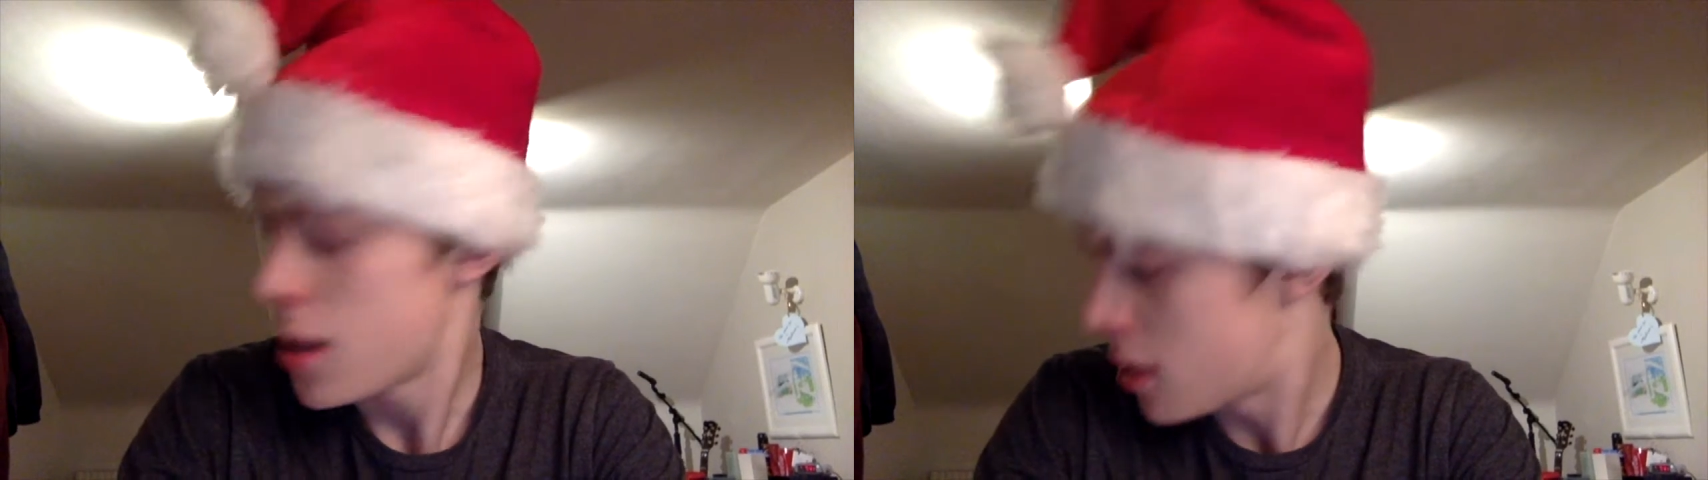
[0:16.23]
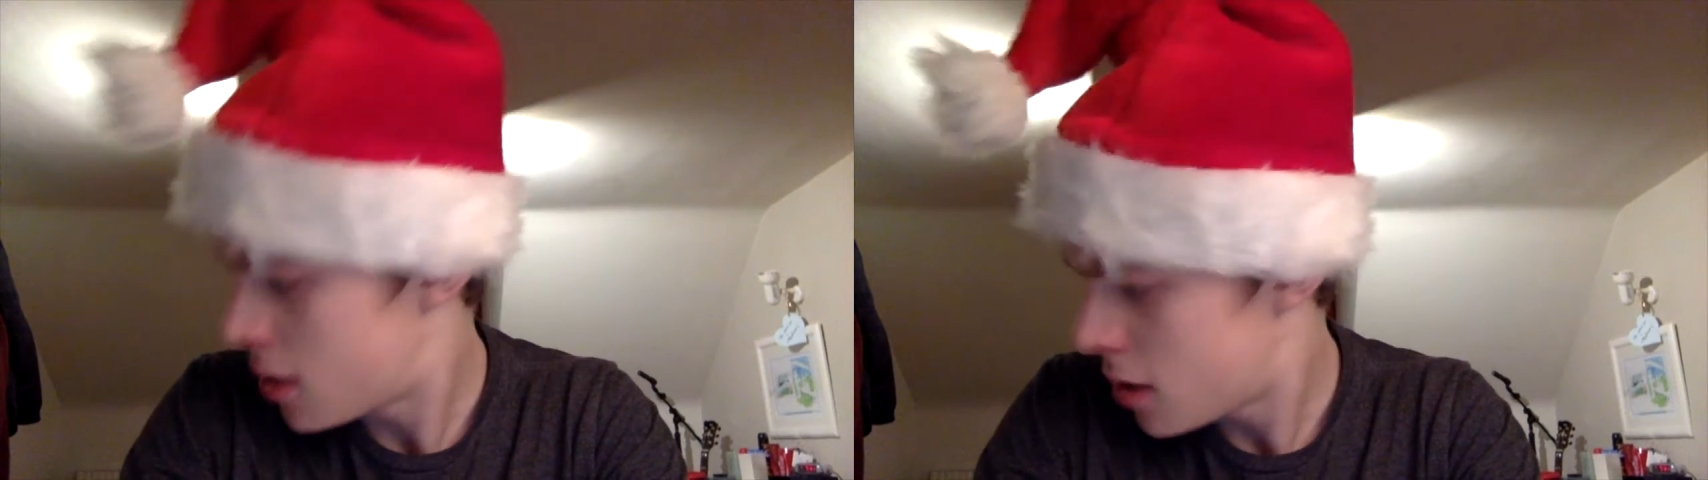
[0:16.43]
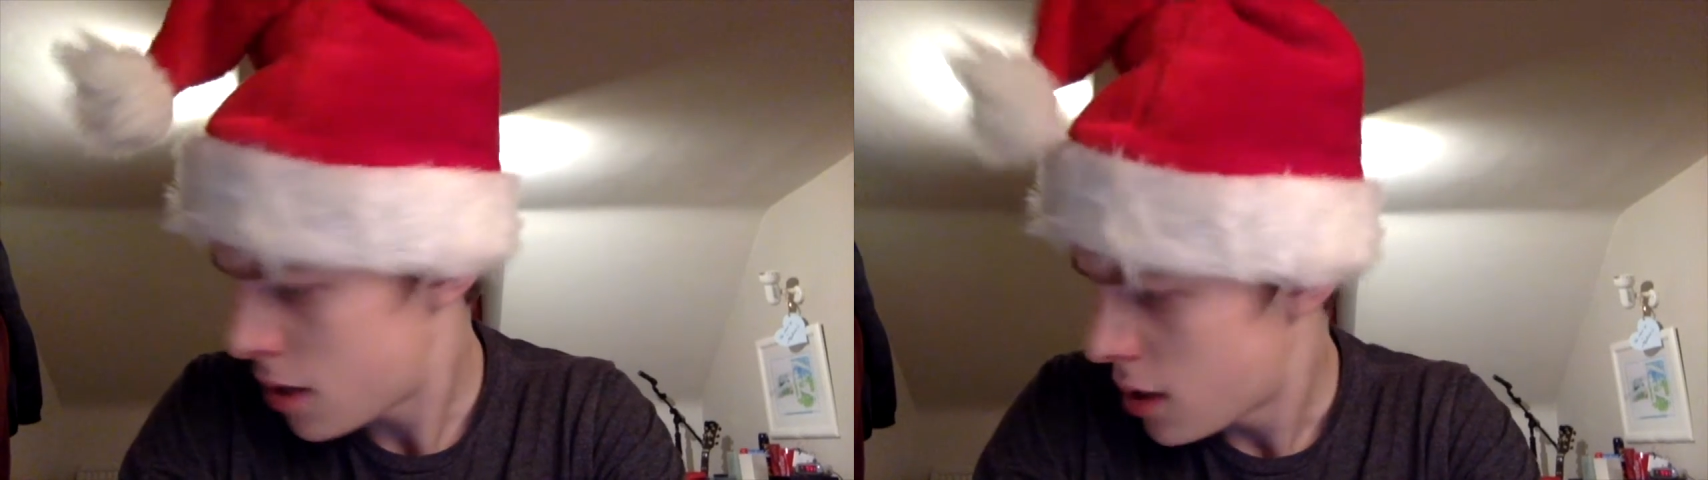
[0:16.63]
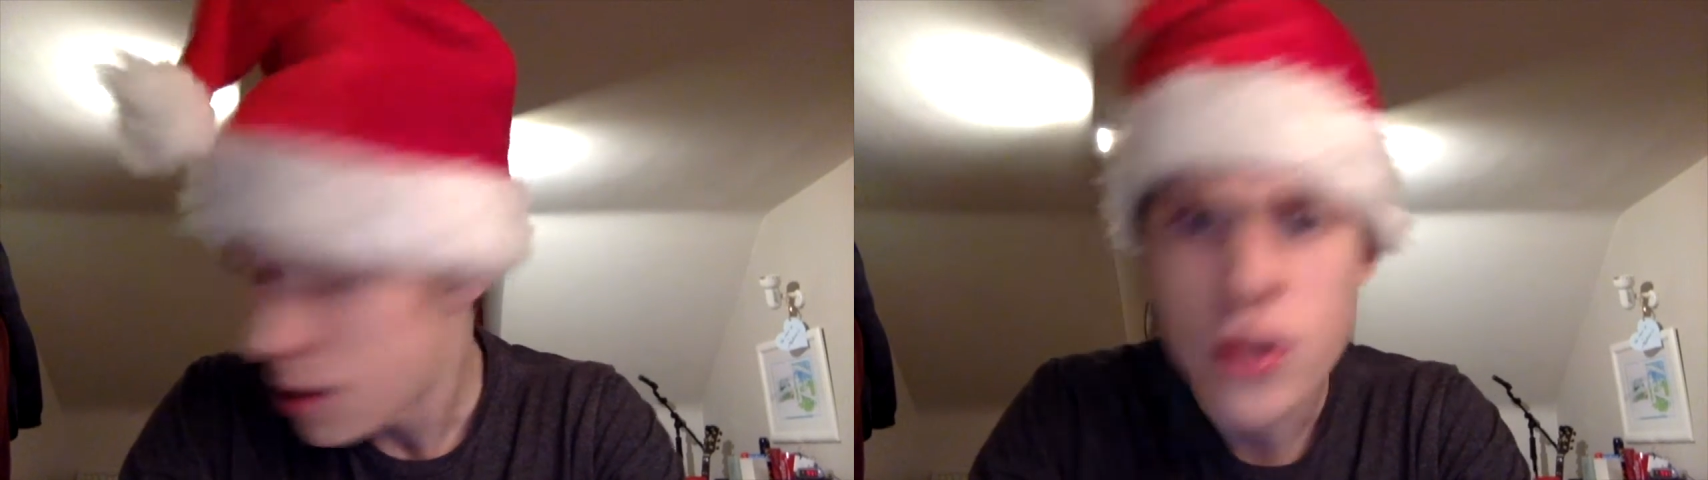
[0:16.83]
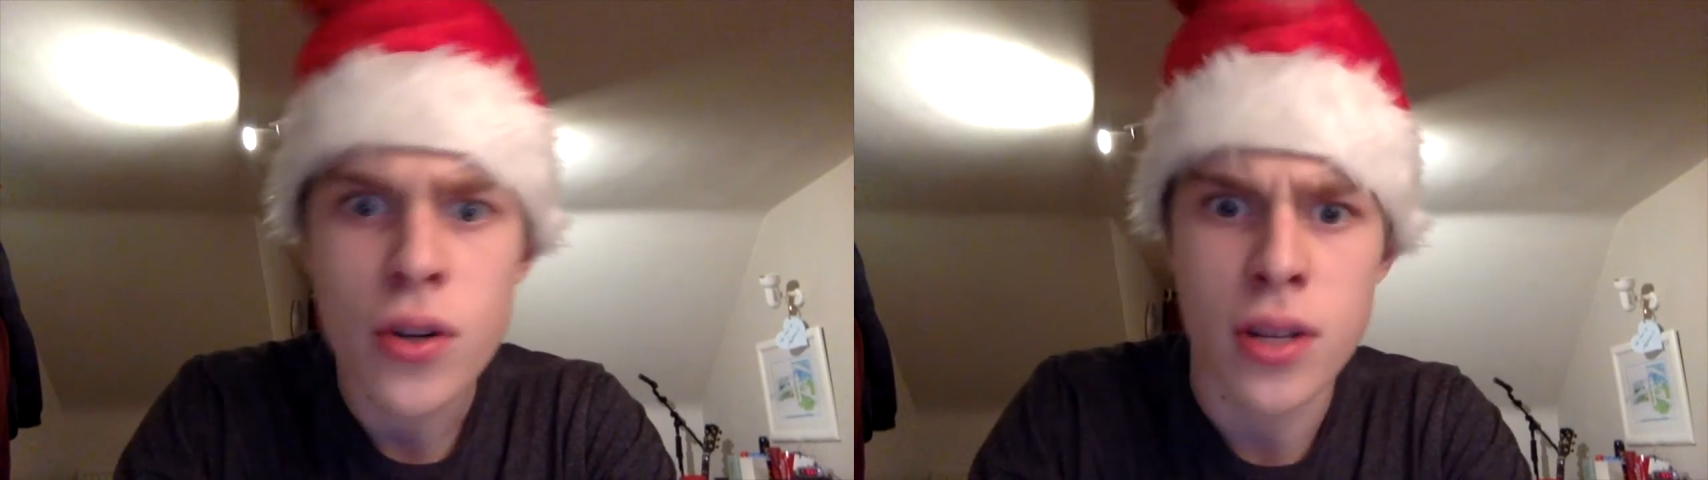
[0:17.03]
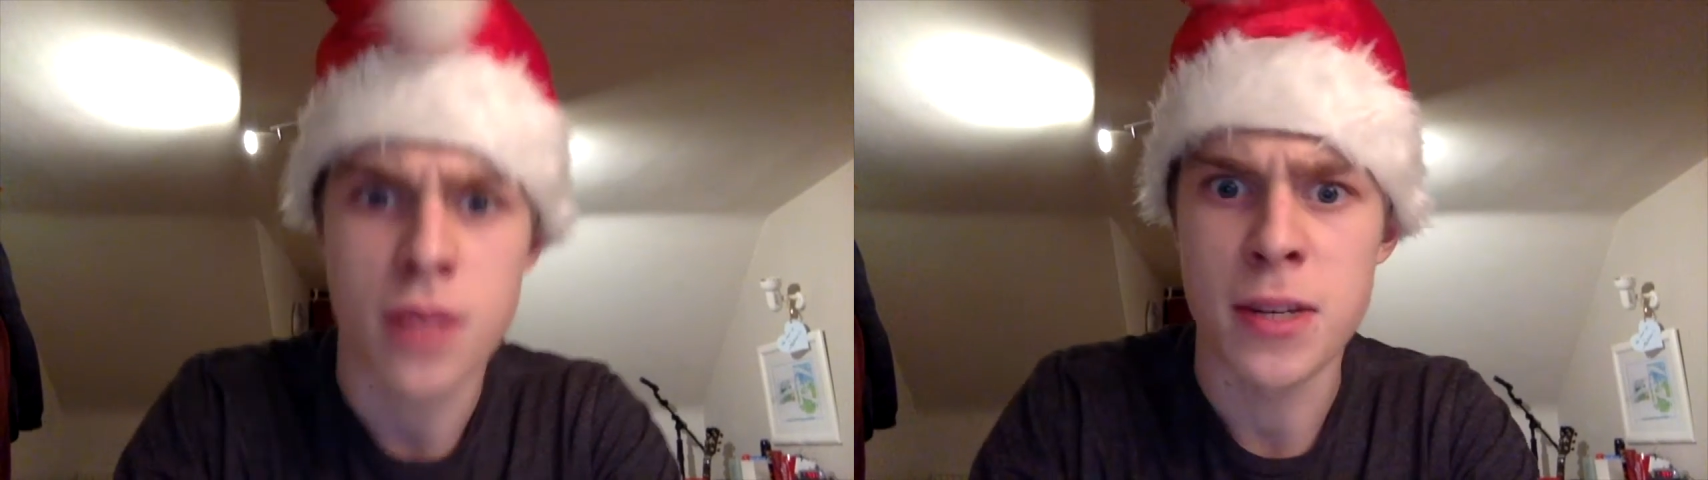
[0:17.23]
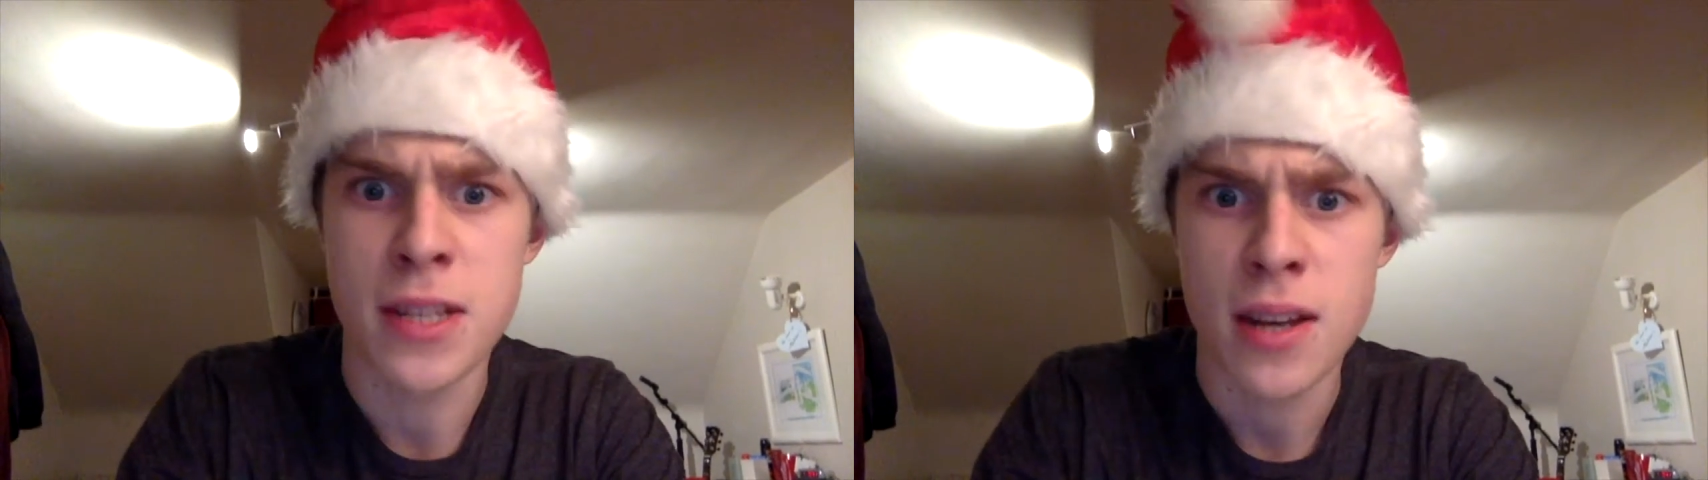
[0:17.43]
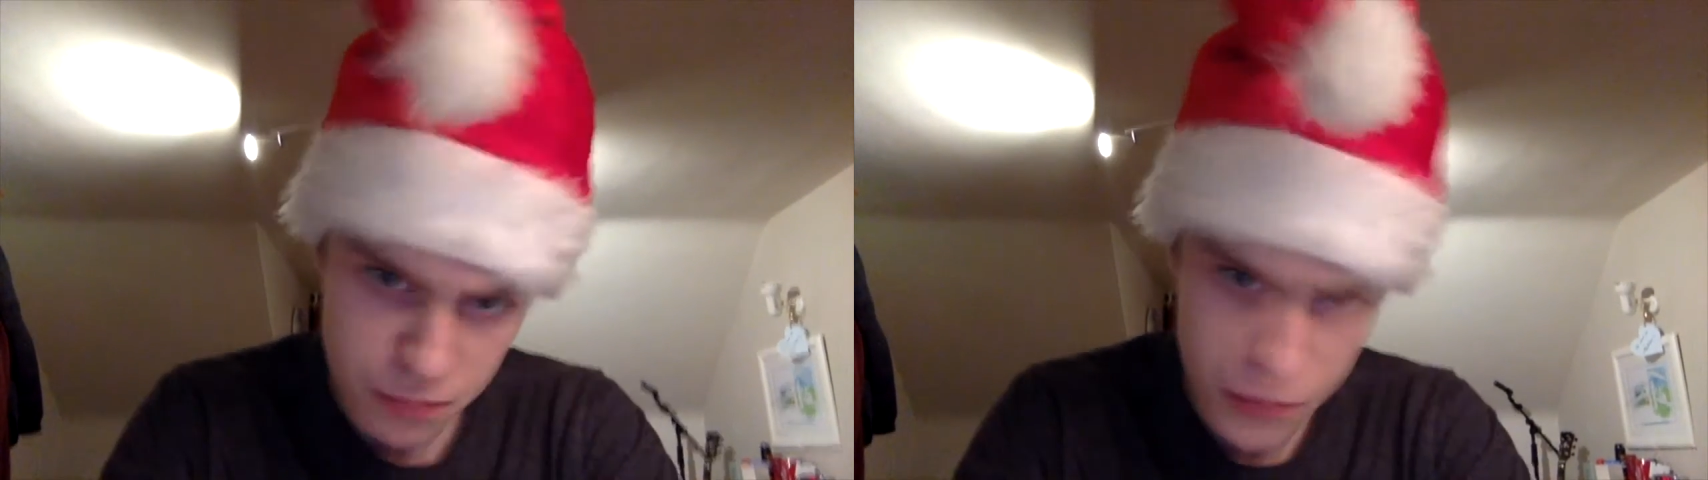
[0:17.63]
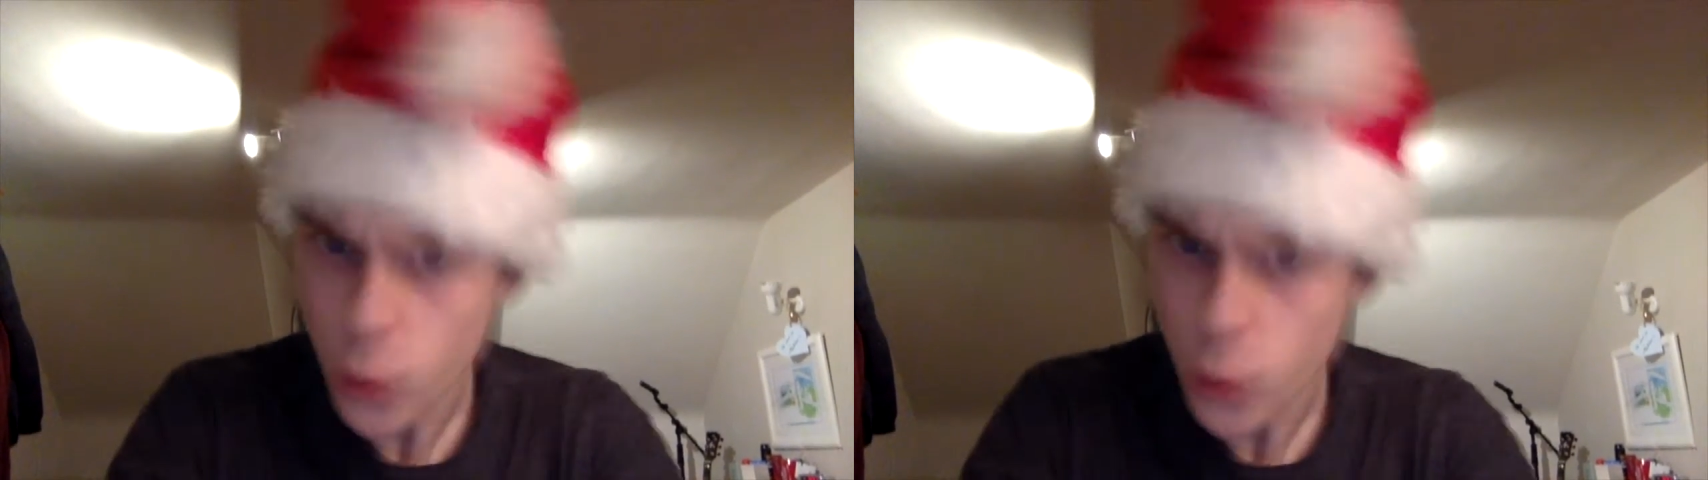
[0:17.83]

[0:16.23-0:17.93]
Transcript: this, it's Christmas,